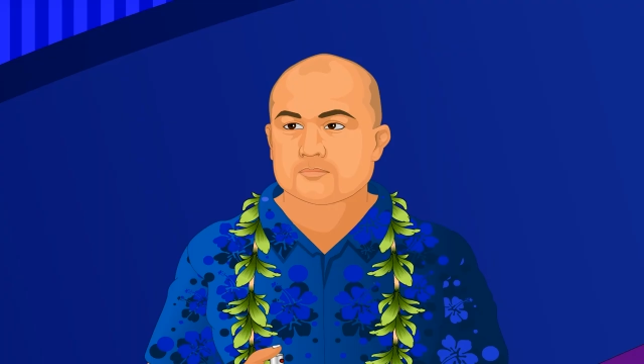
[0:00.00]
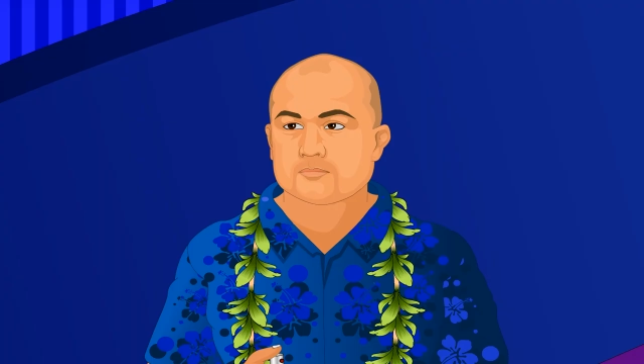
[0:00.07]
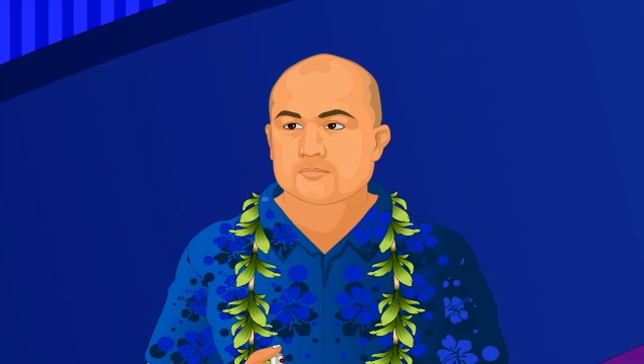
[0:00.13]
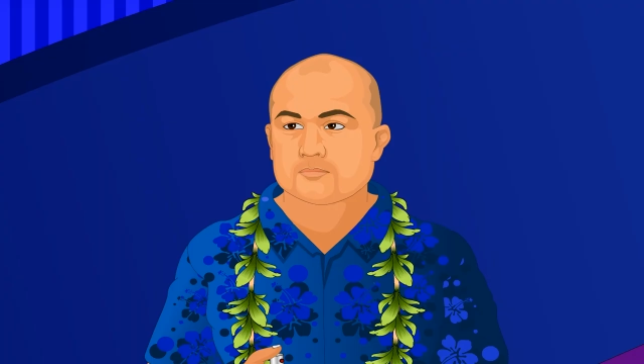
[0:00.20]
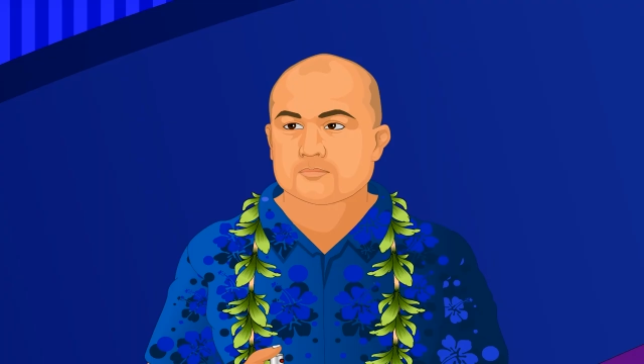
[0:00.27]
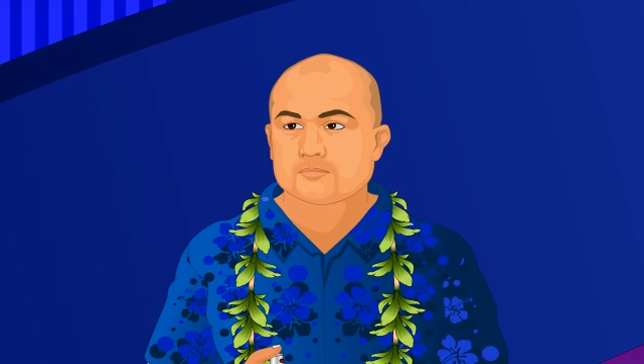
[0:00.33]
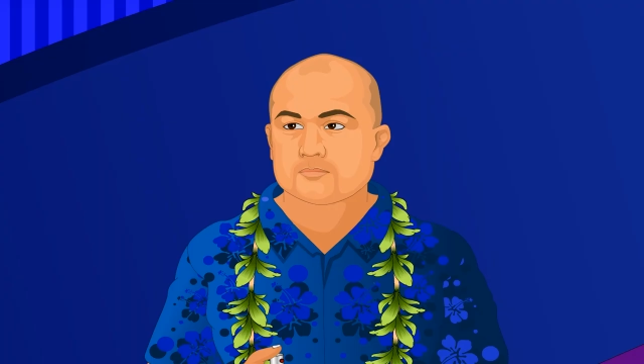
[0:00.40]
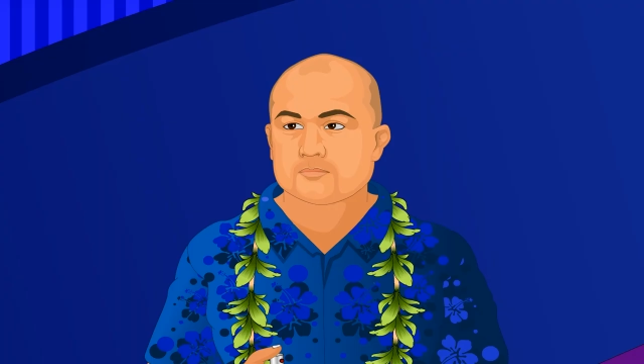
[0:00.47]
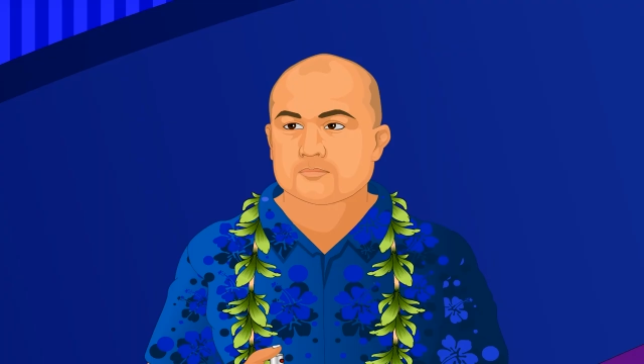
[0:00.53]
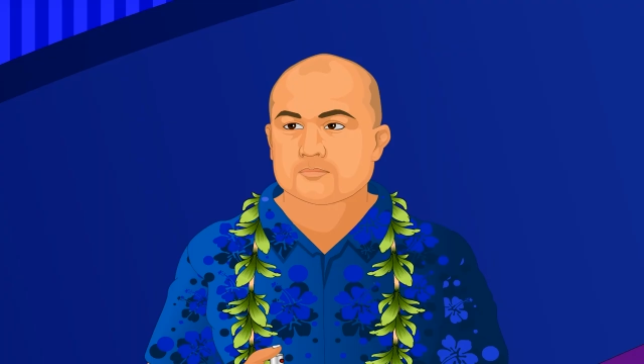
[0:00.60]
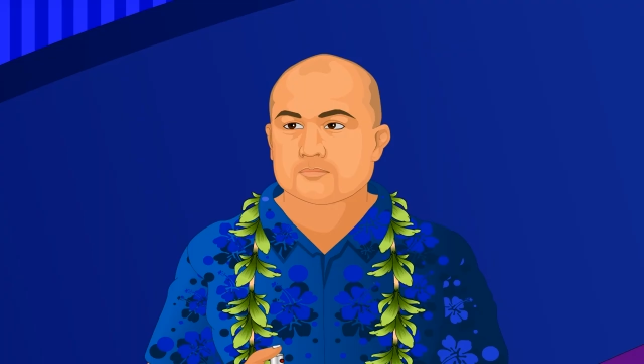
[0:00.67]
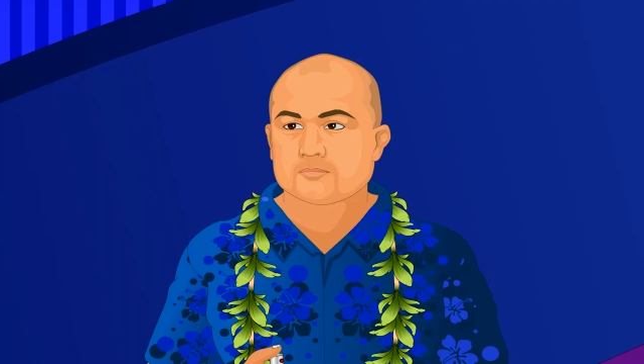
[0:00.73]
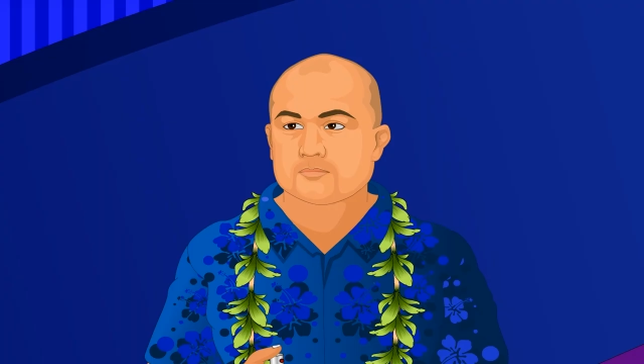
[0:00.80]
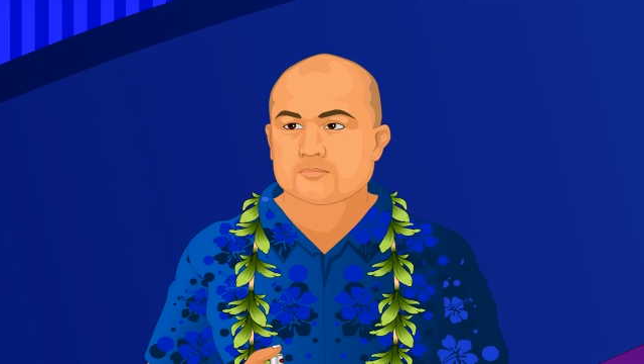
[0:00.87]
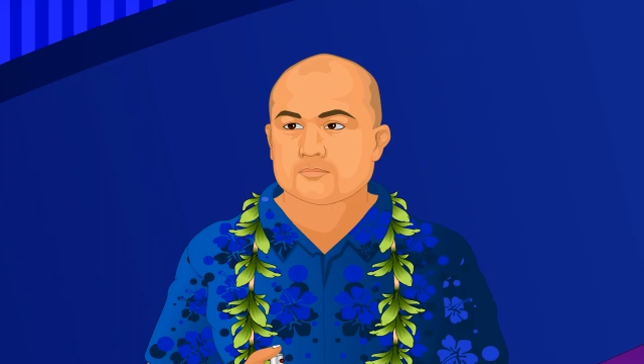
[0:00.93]
is a kiss
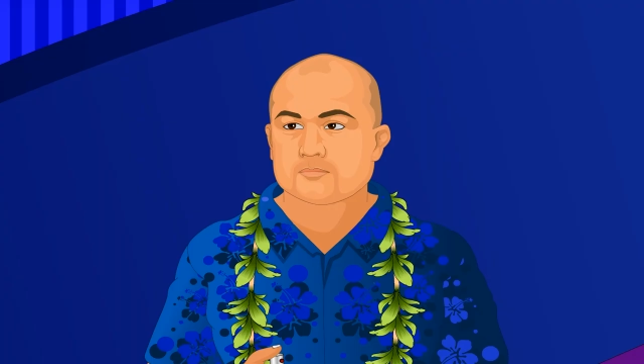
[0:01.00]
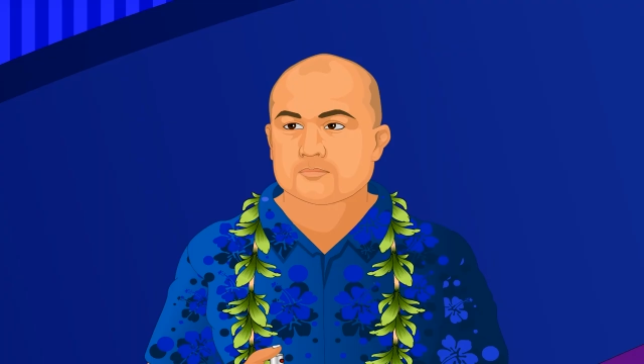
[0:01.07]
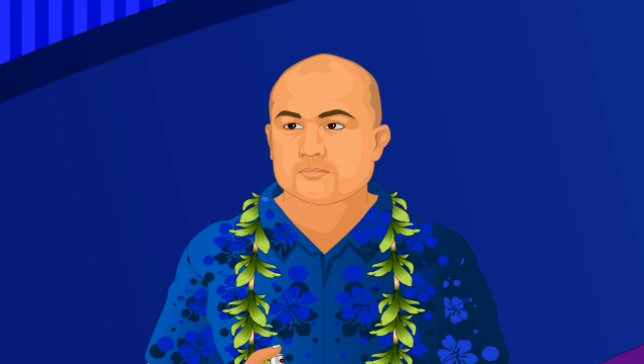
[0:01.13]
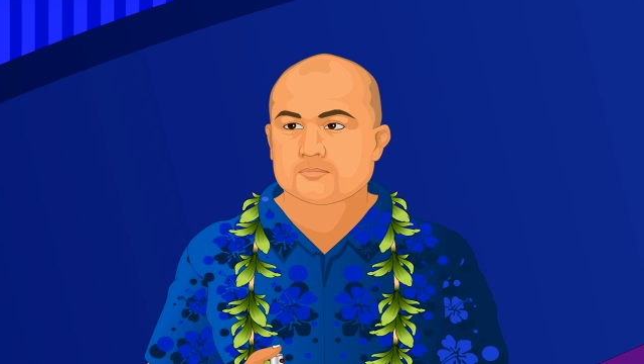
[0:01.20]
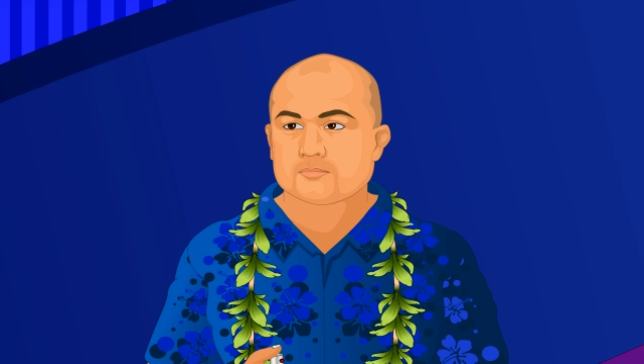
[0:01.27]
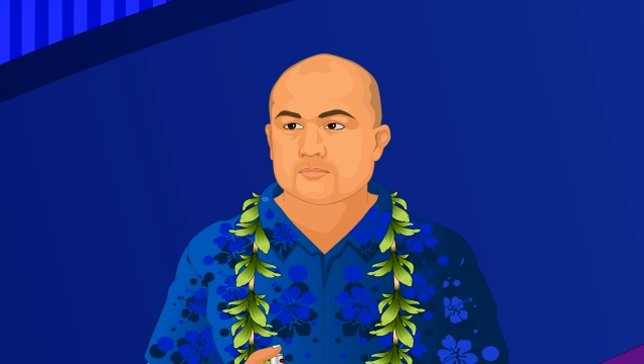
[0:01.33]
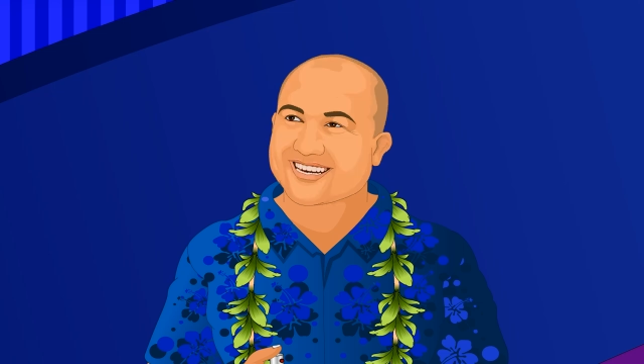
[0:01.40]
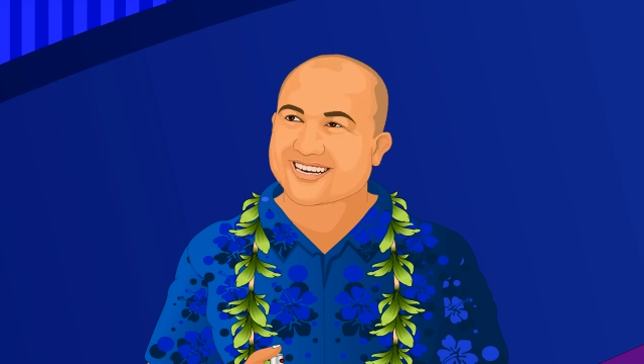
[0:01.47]
on the lips?